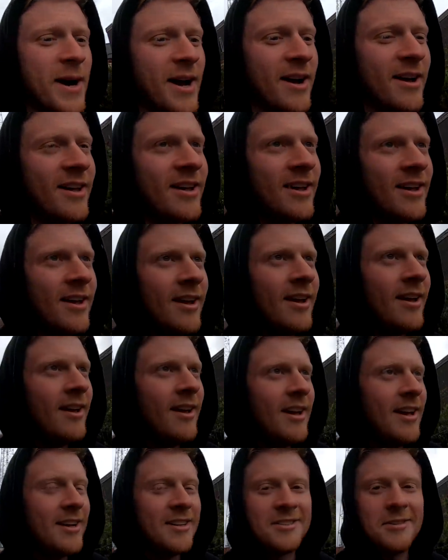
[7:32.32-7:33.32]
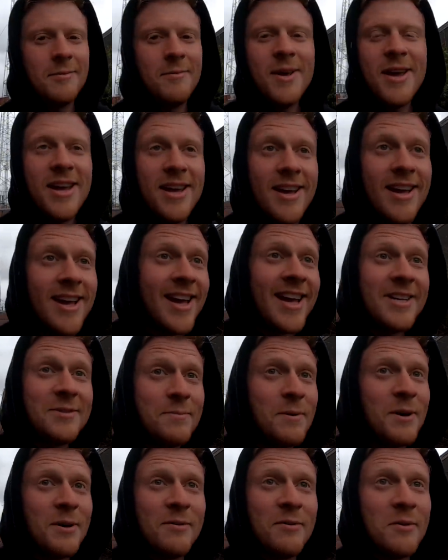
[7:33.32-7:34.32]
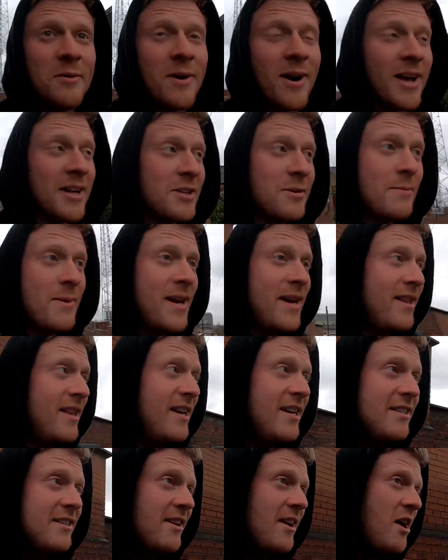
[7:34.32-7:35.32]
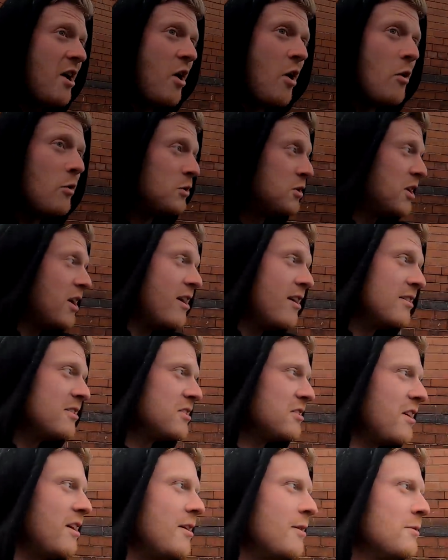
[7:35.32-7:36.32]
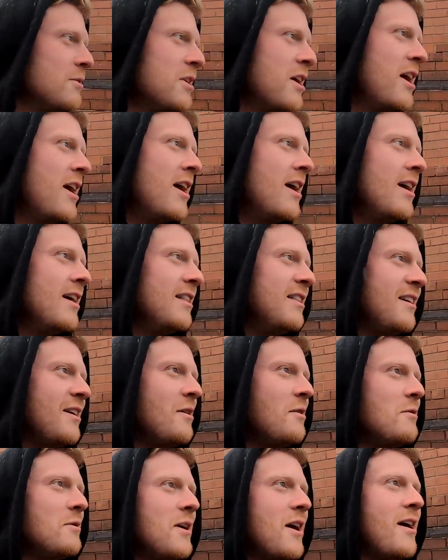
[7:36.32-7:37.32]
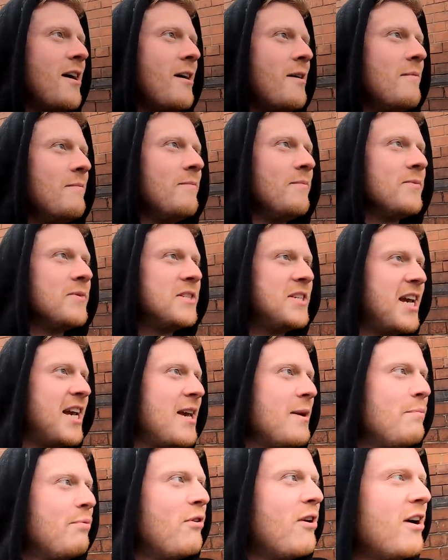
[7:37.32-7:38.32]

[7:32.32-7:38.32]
but to me, it is beautiful. Like to me, these old turnstiles, the old um, ticket